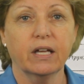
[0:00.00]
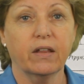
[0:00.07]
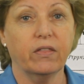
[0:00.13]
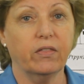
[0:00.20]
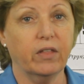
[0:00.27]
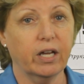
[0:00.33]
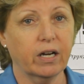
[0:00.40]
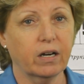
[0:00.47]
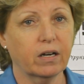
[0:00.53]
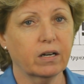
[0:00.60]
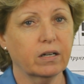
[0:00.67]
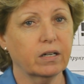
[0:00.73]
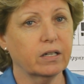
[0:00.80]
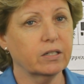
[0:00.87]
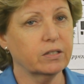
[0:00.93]

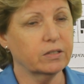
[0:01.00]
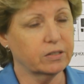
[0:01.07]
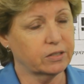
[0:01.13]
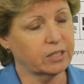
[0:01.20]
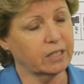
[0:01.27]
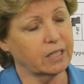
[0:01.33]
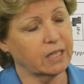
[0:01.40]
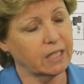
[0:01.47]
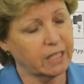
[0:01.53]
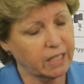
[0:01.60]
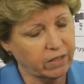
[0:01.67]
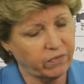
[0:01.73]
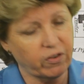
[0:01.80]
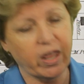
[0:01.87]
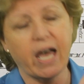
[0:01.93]
There is a
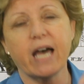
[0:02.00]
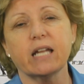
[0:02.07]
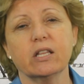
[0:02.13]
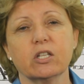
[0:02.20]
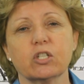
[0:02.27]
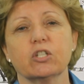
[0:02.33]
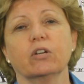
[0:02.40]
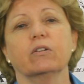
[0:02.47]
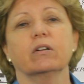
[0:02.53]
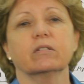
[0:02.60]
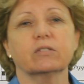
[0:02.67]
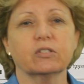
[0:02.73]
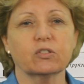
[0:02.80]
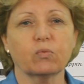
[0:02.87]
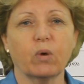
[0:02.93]
link for that in the show
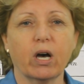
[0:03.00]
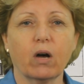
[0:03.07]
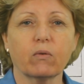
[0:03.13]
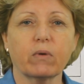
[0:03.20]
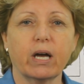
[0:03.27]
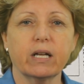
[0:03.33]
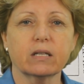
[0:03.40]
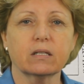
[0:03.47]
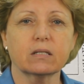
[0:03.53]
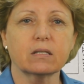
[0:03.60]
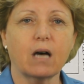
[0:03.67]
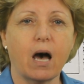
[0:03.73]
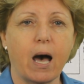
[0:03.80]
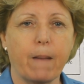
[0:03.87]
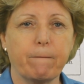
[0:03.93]
notes as well, right at the
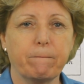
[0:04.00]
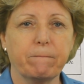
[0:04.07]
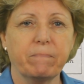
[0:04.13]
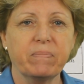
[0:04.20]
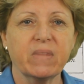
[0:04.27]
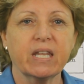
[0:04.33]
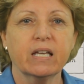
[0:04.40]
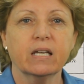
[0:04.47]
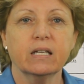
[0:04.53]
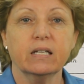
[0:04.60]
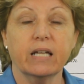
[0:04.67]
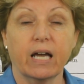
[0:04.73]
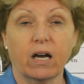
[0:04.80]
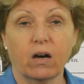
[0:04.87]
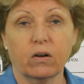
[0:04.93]
top.
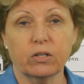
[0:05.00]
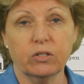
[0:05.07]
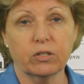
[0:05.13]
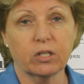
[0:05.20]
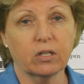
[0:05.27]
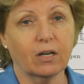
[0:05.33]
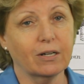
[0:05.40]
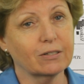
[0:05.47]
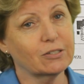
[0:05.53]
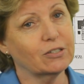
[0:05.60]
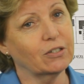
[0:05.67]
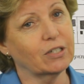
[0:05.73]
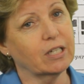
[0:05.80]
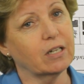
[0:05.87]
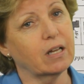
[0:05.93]
Now, you can
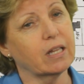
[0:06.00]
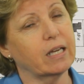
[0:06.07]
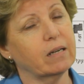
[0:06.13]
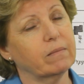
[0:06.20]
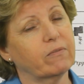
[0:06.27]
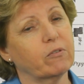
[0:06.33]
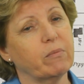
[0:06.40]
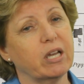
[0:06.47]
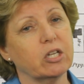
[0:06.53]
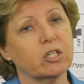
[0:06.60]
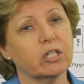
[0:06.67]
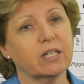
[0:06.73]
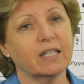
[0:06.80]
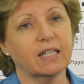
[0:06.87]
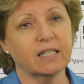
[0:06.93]
also get all that
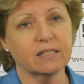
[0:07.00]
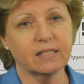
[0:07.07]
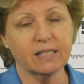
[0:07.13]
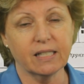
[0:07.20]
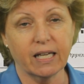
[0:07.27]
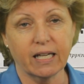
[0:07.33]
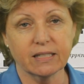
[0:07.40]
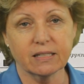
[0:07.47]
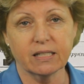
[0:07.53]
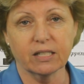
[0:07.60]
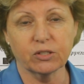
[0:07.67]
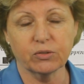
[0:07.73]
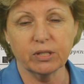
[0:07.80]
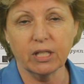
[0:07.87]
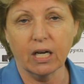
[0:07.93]
information at
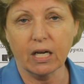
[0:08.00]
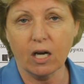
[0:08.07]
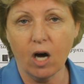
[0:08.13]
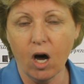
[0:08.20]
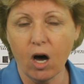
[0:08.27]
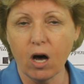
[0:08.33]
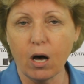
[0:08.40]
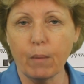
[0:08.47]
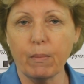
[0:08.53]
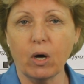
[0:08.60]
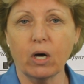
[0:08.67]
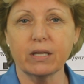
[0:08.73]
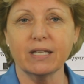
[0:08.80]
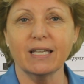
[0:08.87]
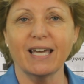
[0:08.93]
ncancestry.com
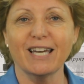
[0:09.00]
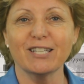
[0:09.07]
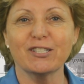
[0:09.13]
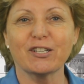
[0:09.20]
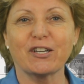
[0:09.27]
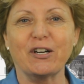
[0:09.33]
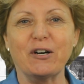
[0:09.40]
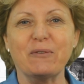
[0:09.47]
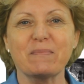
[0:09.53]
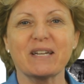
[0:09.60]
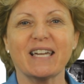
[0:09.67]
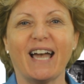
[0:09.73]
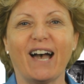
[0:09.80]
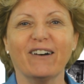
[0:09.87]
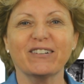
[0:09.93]
on the Edgecombe
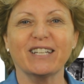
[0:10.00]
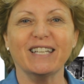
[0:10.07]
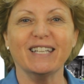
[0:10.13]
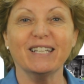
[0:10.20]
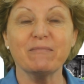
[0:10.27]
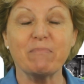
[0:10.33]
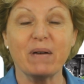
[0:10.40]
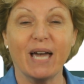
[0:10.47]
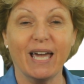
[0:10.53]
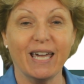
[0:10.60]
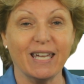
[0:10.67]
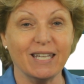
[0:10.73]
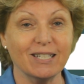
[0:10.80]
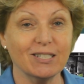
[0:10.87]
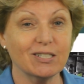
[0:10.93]
County
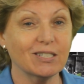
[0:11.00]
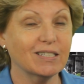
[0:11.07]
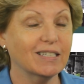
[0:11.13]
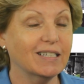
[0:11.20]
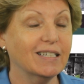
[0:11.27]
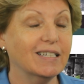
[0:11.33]
page.